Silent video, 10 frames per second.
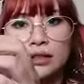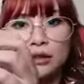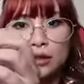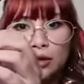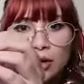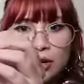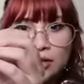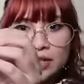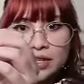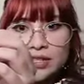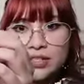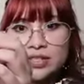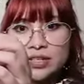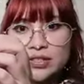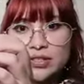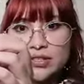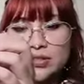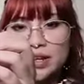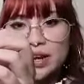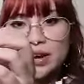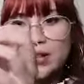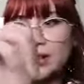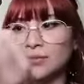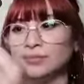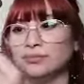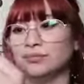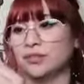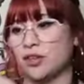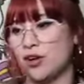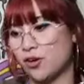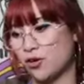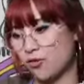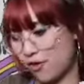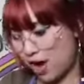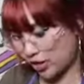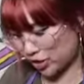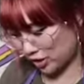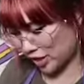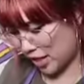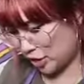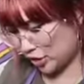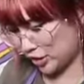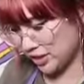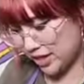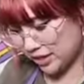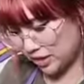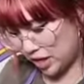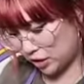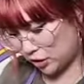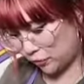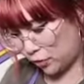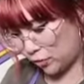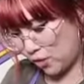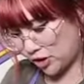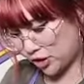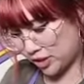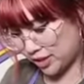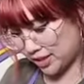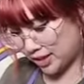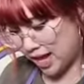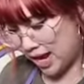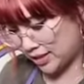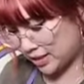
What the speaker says: Lawrence Sunil. Congratulations and thank you for watching us last